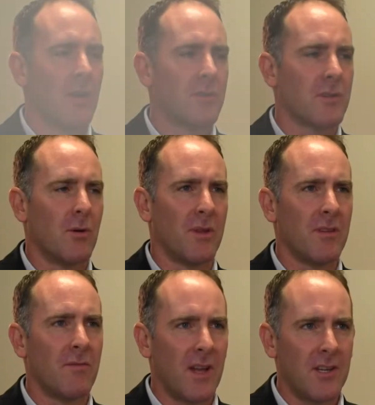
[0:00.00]
So
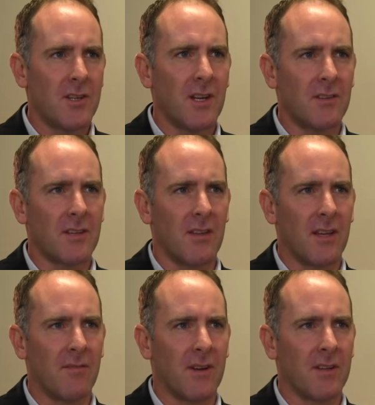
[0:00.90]
with inflation in South
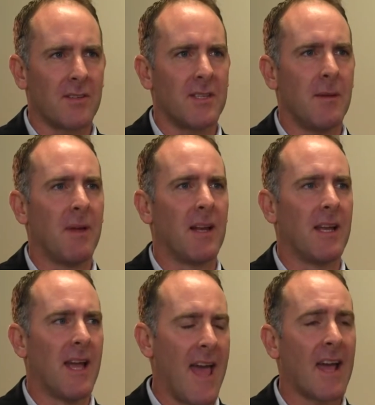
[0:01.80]
Africa
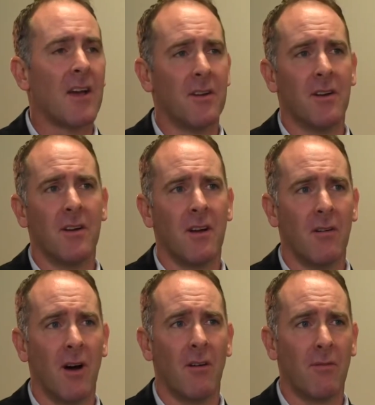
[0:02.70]
seemingly anchored
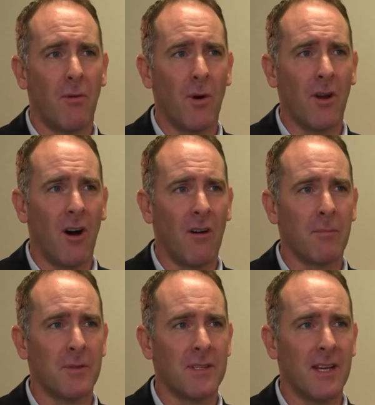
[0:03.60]
around
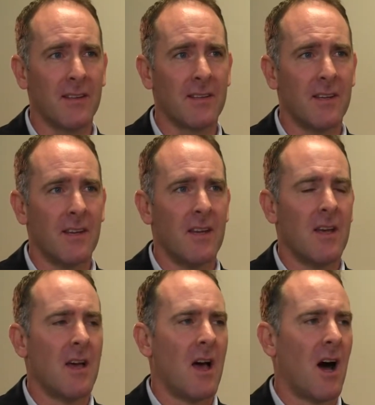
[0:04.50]
4.5%,
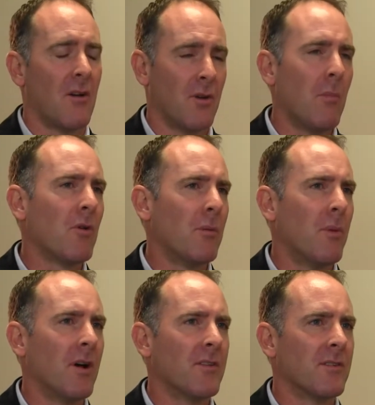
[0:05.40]
our nominal
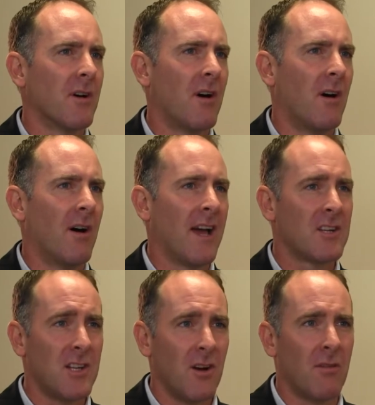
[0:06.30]
bonds are
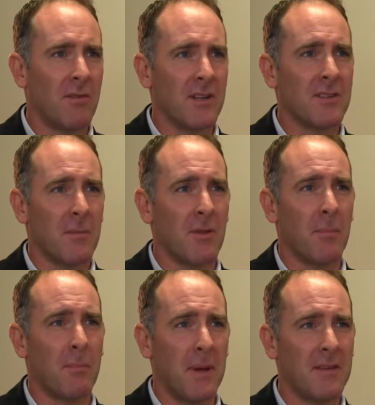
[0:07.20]
actually offering some of
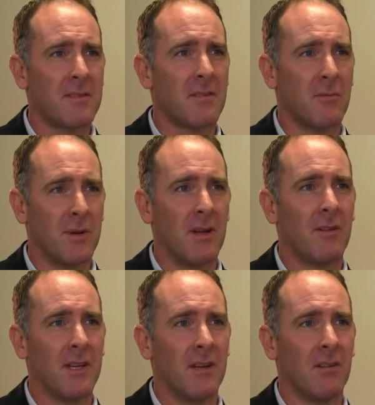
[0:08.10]
the best
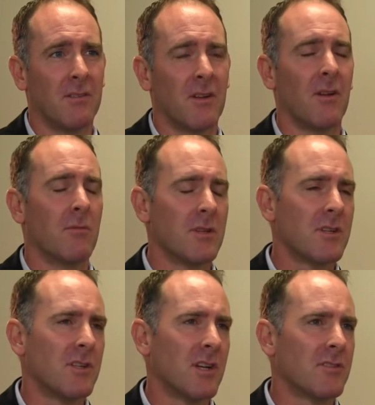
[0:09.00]
real yields on a
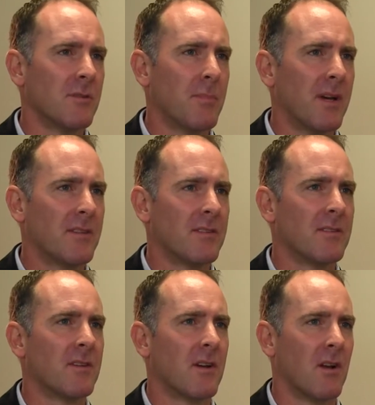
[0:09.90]
risk-adjusted
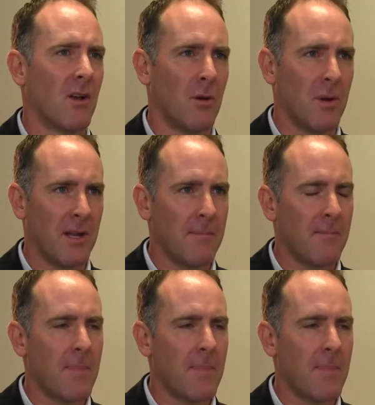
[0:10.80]
basis globally.